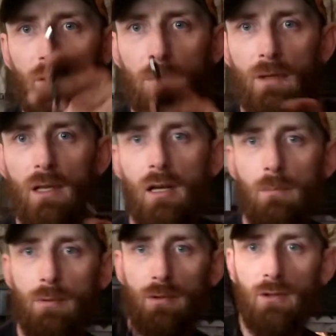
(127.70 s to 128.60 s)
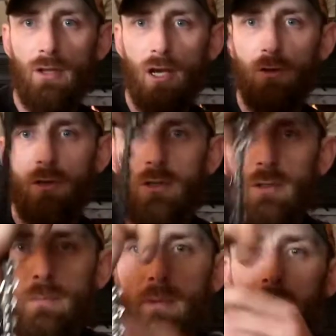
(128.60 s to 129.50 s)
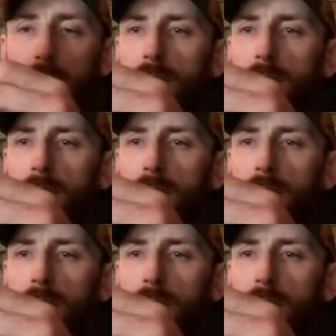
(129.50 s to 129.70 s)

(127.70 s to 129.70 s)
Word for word: going to flip it up to the other loop.